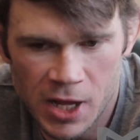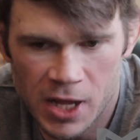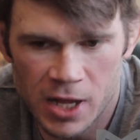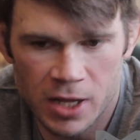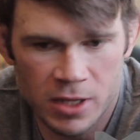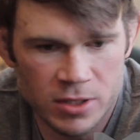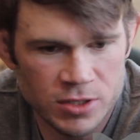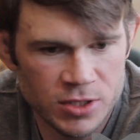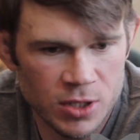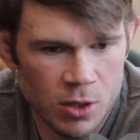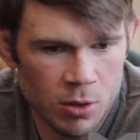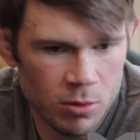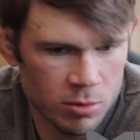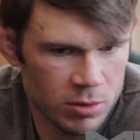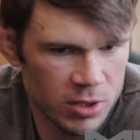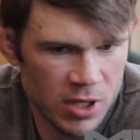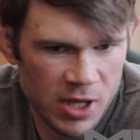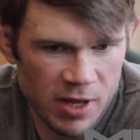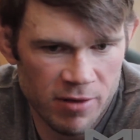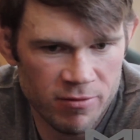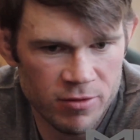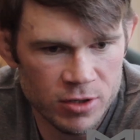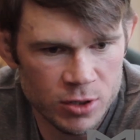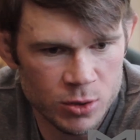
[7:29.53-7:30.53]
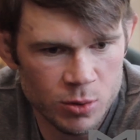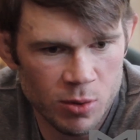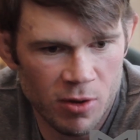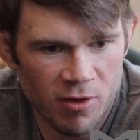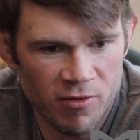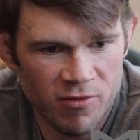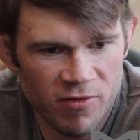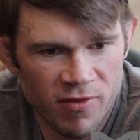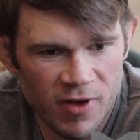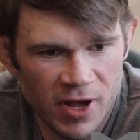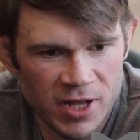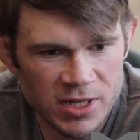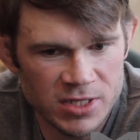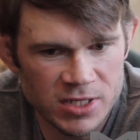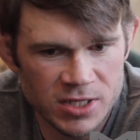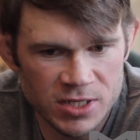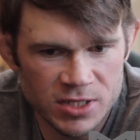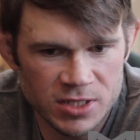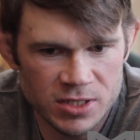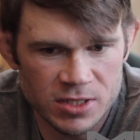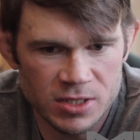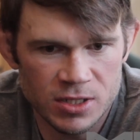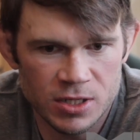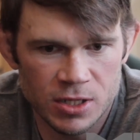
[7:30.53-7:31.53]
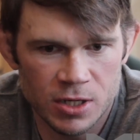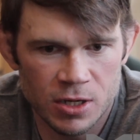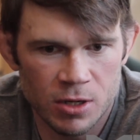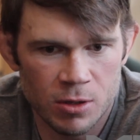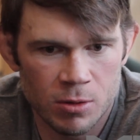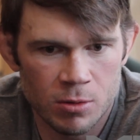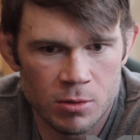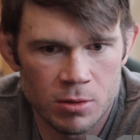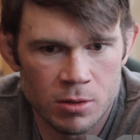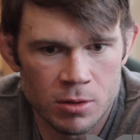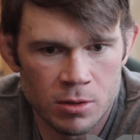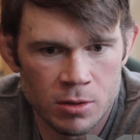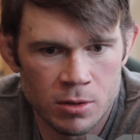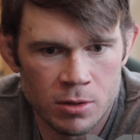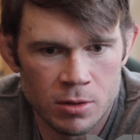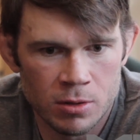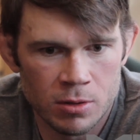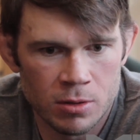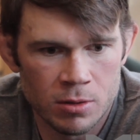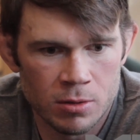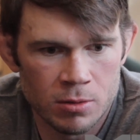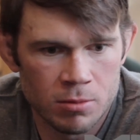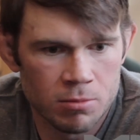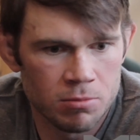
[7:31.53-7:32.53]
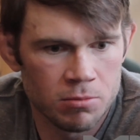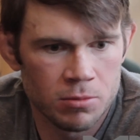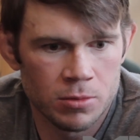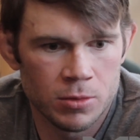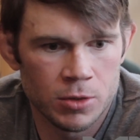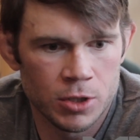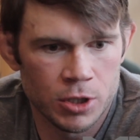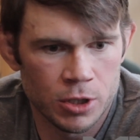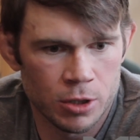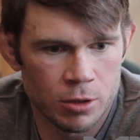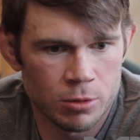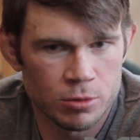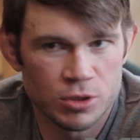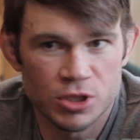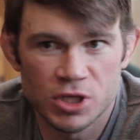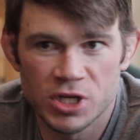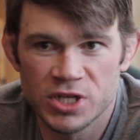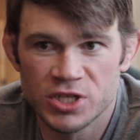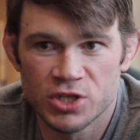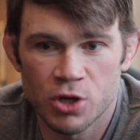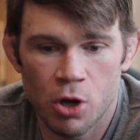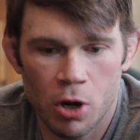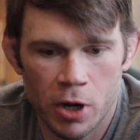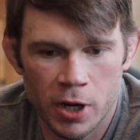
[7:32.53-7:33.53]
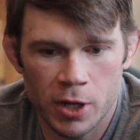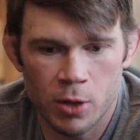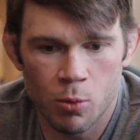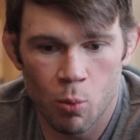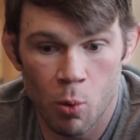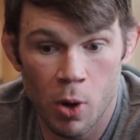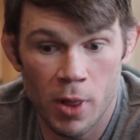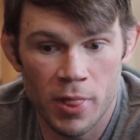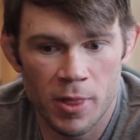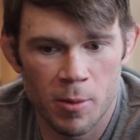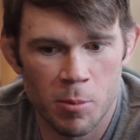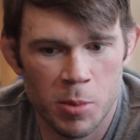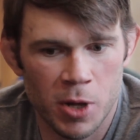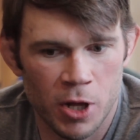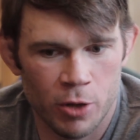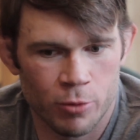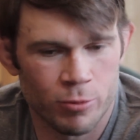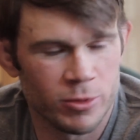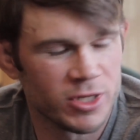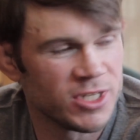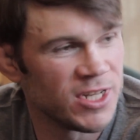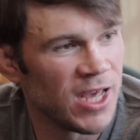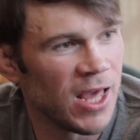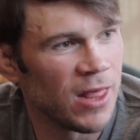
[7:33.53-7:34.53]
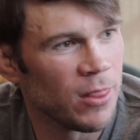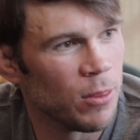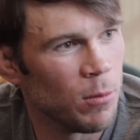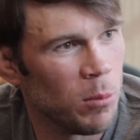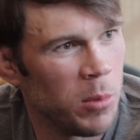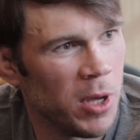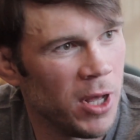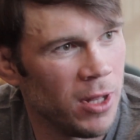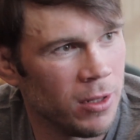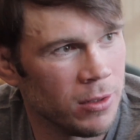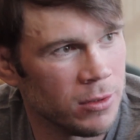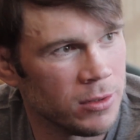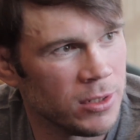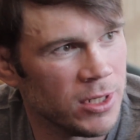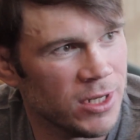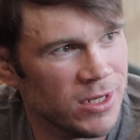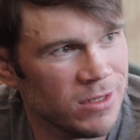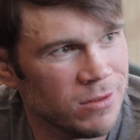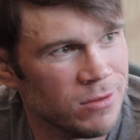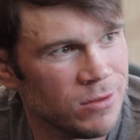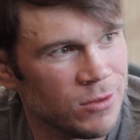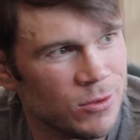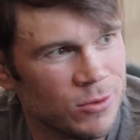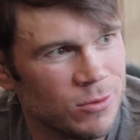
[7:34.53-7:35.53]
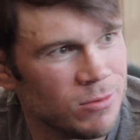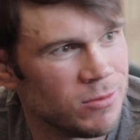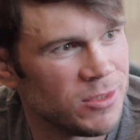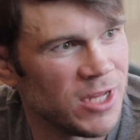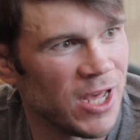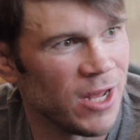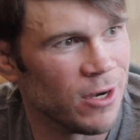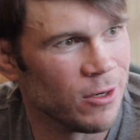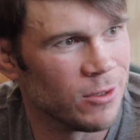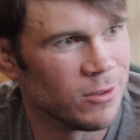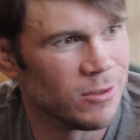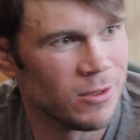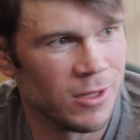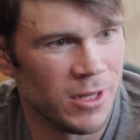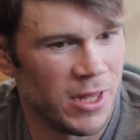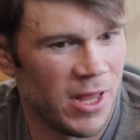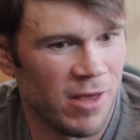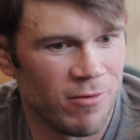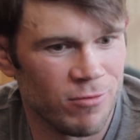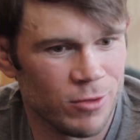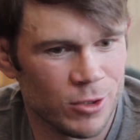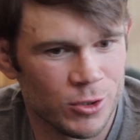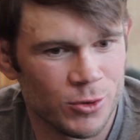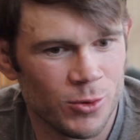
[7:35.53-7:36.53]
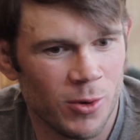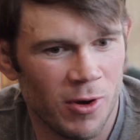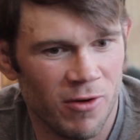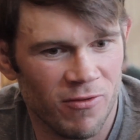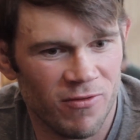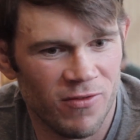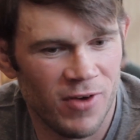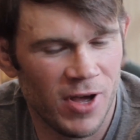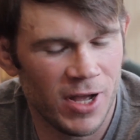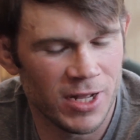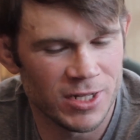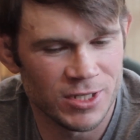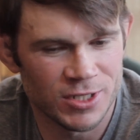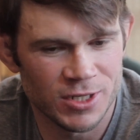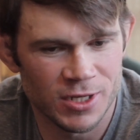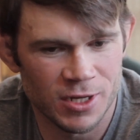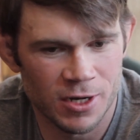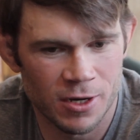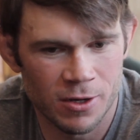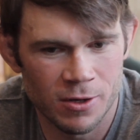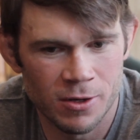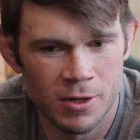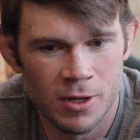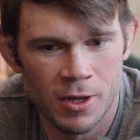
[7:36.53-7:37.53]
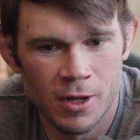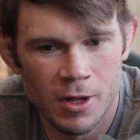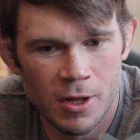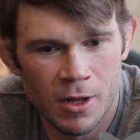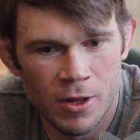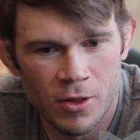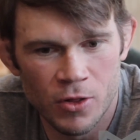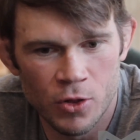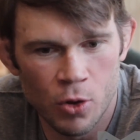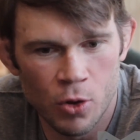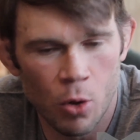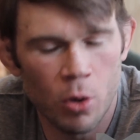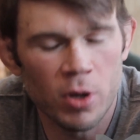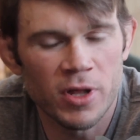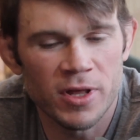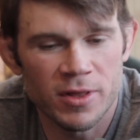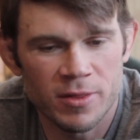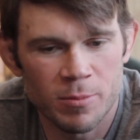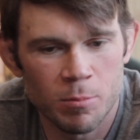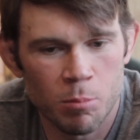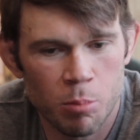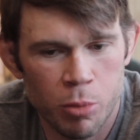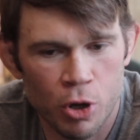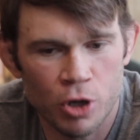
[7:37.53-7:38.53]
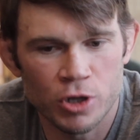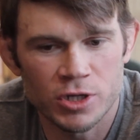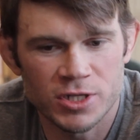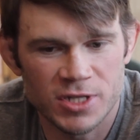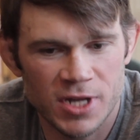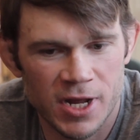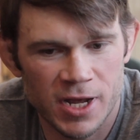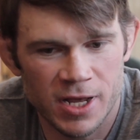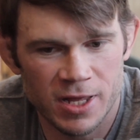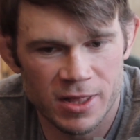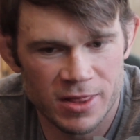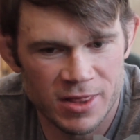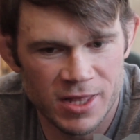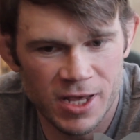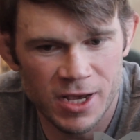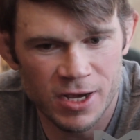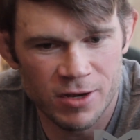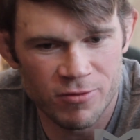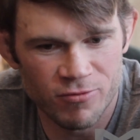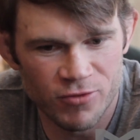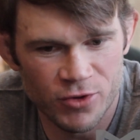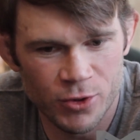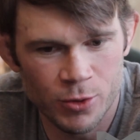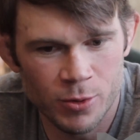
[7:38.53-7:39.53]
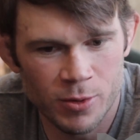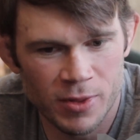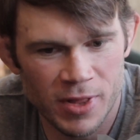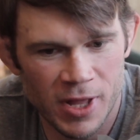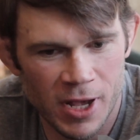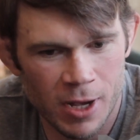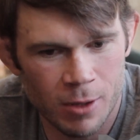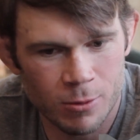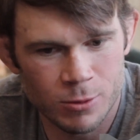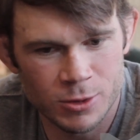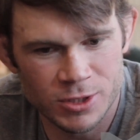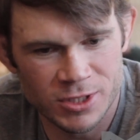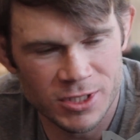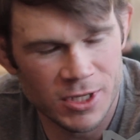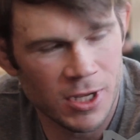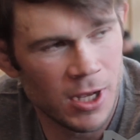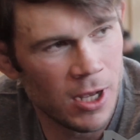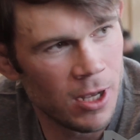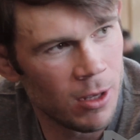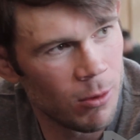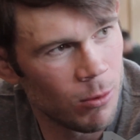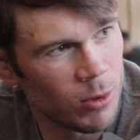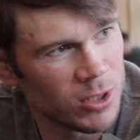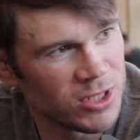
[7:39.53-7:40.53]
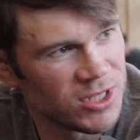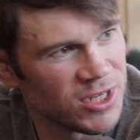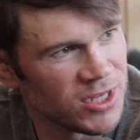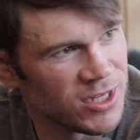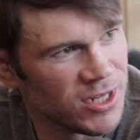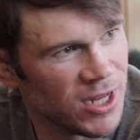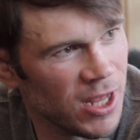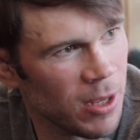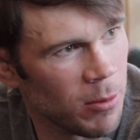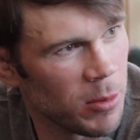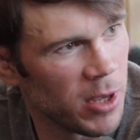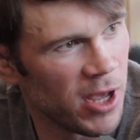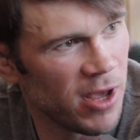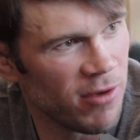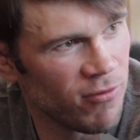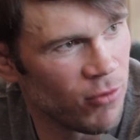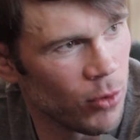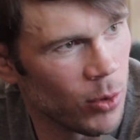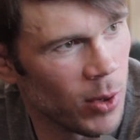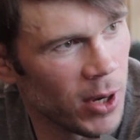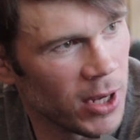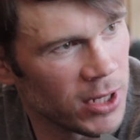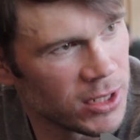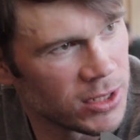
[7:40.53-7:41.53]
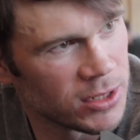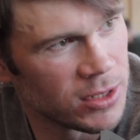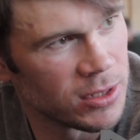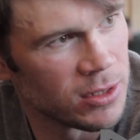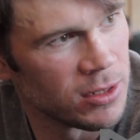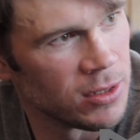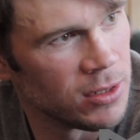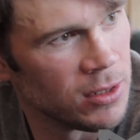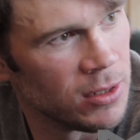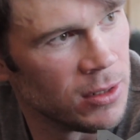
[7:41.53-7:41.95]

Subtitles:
Yeah, so 11 or 12 fights, he's, you know, he's already won the belt and retained the belt in 10 or 11 or 12 fights, you know. The only person I can think of doing that was, what's his name, a heavyweight.